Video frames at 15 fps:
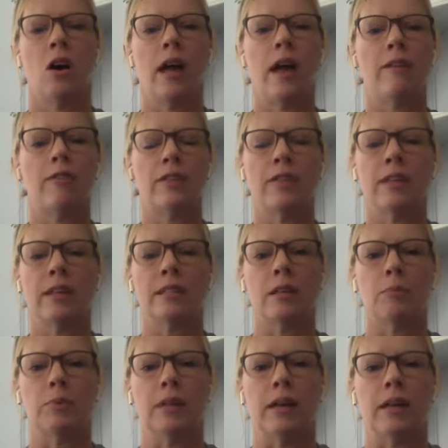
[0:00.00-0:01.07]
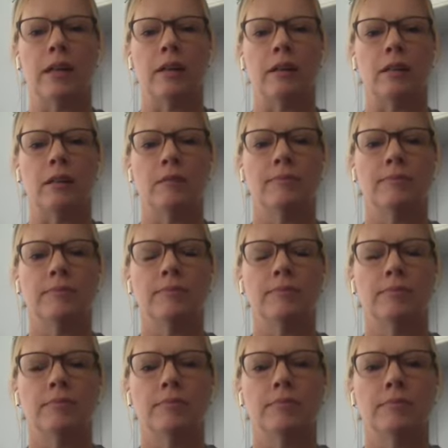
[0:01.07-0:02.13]
everything's at play here.
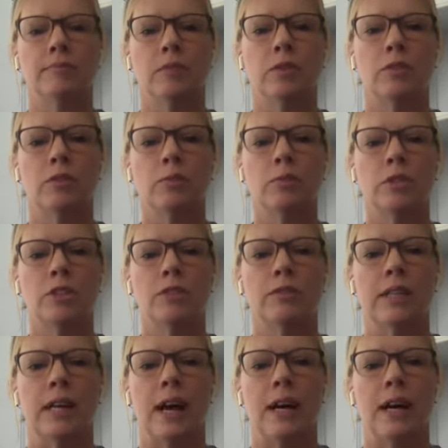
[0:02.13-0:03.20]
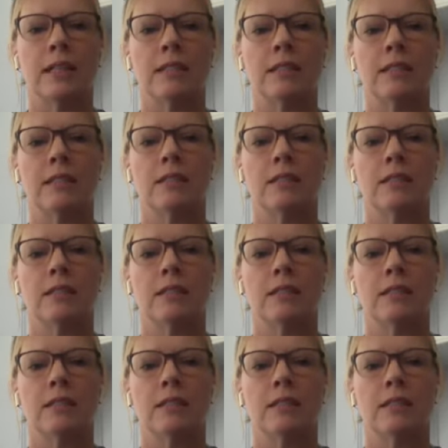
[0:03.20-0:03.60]
Use what you've got,